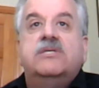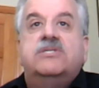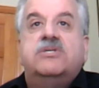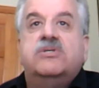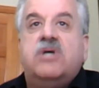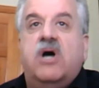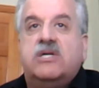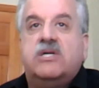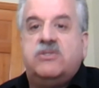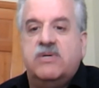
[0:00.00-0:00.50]

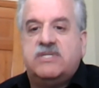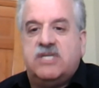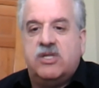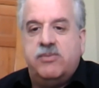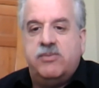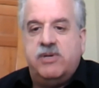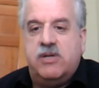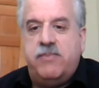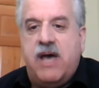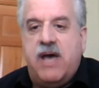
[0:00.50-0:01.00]
So talk to us a
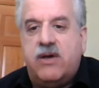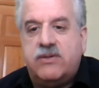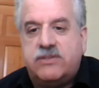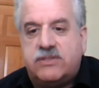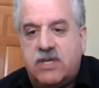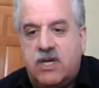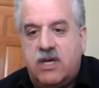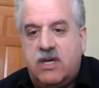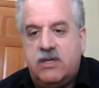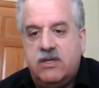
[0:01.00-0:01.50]
little bit
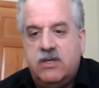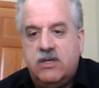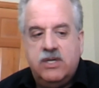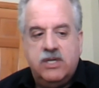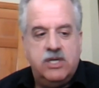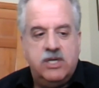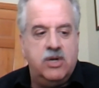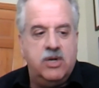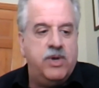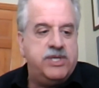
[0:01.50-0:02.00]
about
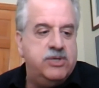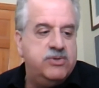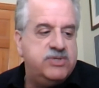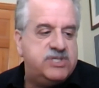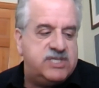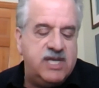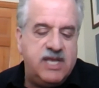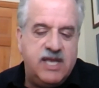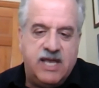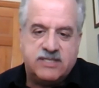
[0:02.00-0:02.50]
what you
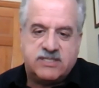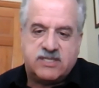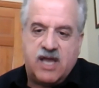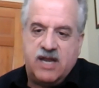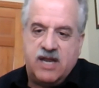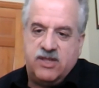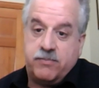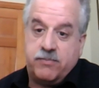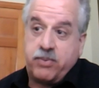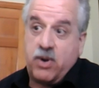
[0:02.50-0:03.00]
see as
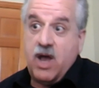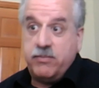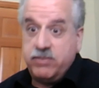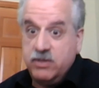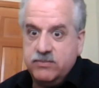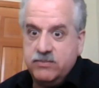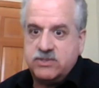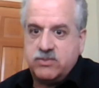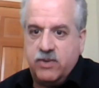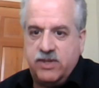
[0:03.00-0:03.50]
kind of the
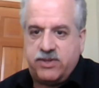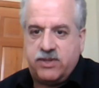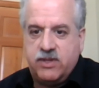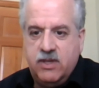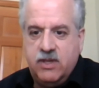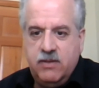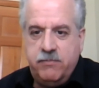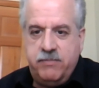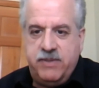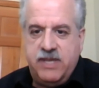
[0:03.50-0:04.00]
problems with
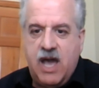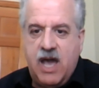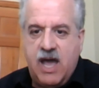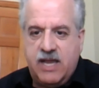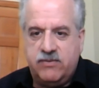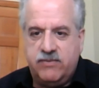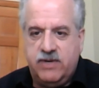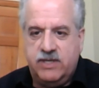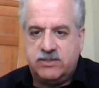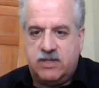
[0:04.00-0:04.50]

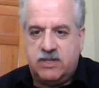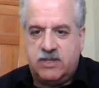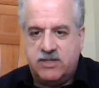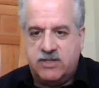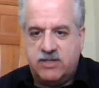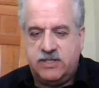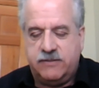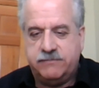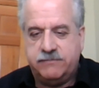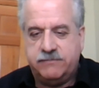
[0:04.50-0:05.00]
BI and rental
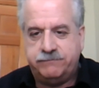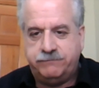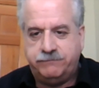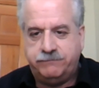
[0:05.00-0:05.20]
housing.